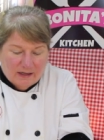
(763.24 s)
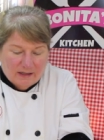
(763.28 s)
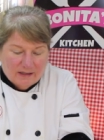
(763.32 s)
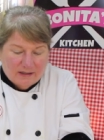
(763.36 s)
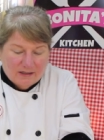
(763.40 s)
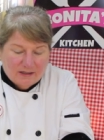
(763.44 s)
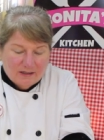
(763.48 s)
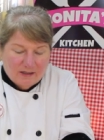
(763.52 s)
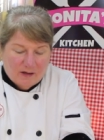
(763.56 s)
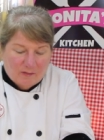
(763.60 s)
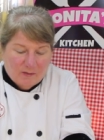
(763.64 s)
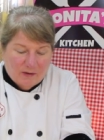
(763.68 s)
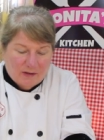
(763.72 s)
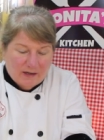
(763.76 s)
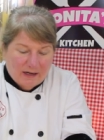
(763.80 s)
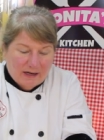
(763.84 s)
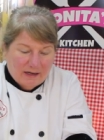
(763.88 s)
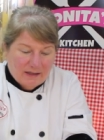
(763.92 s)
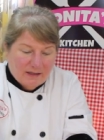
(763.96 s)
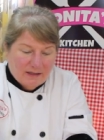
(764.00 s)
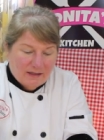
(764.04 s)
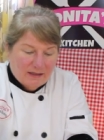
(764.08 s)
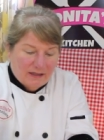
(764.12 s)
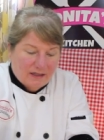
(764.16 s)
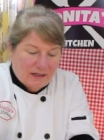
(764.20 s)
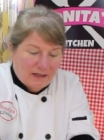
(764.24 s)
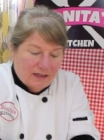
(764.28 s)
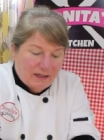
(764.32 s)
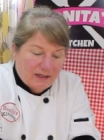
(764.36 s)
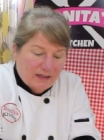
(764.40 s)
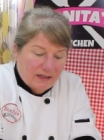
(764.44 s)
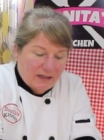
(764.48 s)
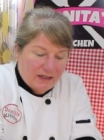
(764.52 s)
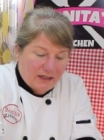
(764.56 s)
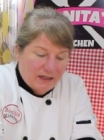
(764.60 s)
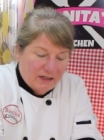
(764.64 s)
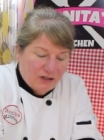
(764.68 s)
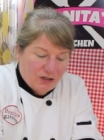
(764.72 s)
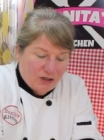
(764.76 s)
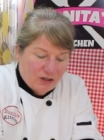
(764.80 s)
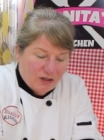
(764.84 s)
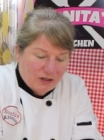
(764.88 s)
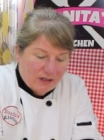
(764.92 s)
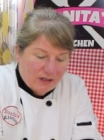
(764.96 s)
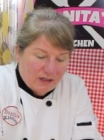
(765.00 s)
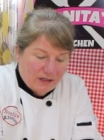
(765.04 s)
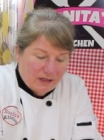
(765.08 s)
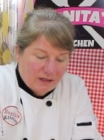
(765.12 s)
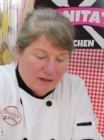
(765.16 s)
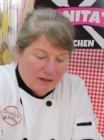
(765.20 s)
some of that
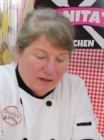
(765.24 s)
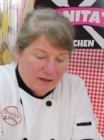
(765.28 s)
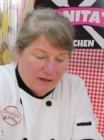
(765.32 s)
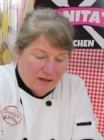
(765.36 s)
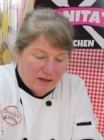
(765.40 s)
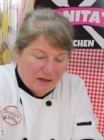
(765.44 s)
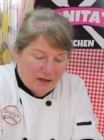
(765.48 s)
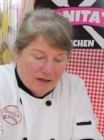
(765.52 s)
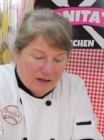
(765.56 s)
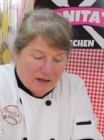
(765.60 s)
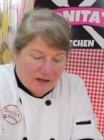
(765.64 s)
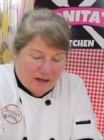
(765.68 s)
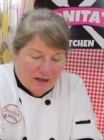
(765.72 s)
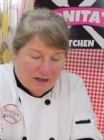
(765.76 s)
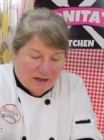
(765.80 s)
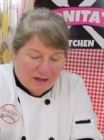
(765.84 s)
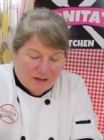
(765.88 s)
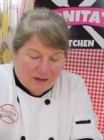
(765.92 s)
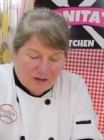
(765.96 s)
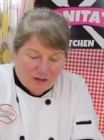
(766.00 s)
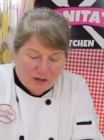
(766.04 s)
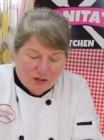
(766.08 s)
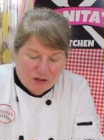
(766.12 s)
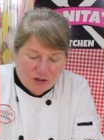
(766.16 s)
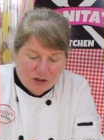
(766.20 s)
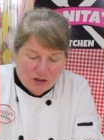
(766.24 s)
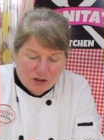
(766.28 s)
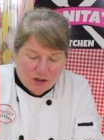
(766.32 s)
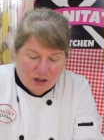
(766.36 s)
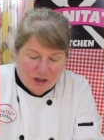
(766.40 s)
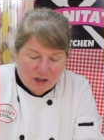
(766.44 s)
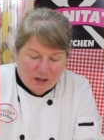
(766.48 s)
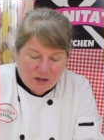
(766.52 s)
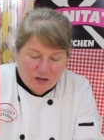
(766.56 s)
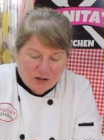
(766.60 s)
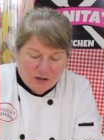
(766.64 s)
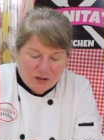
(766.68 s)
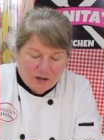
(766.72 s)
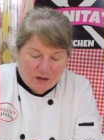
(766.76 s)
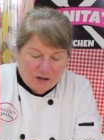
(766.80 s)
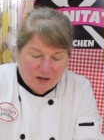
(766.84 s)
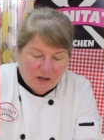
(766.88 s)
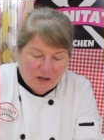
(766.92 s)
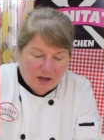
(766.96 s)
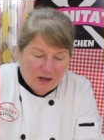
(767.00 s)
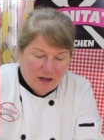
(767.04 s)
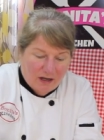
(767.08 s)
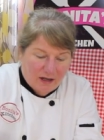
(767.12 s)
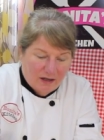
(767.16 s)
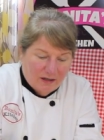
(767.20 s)
delicious ginger
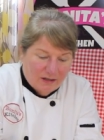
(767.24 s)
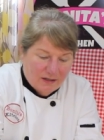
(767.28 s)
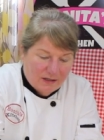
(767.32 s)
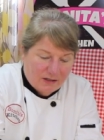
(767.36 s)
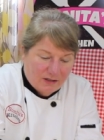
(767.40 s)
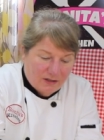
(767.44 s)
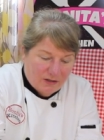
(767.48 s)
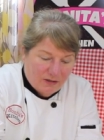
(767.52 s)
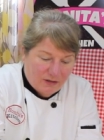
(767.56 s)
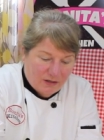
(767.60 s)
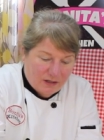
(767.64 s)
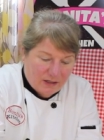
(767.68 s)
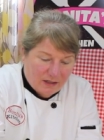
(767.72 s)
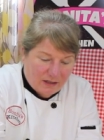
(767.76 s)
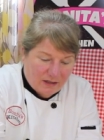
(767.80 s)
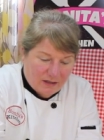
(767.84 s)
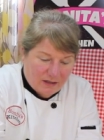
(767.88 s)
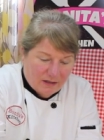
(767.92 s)
custard